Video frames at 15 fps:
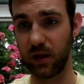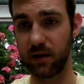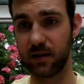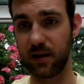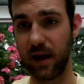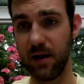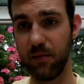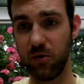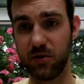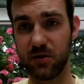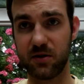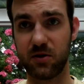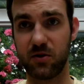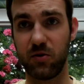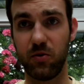
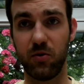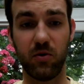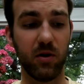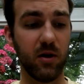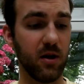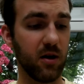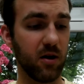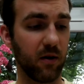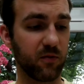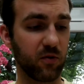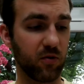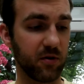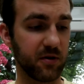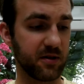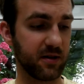cables to, of
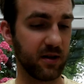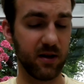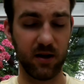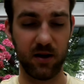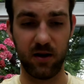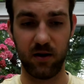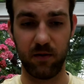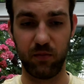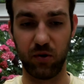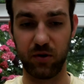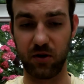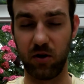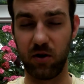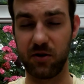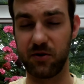course, put
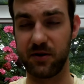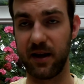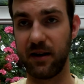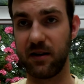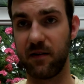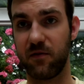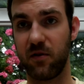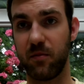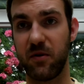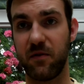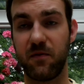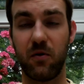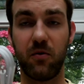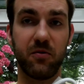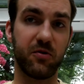all your data from the
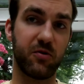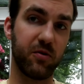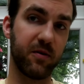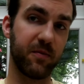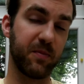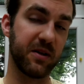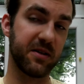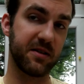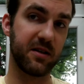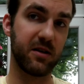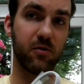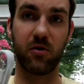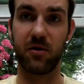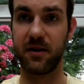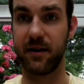phone to the PC,
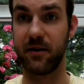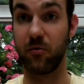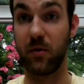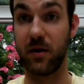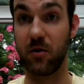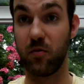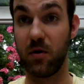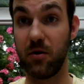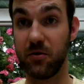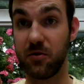or the other way around.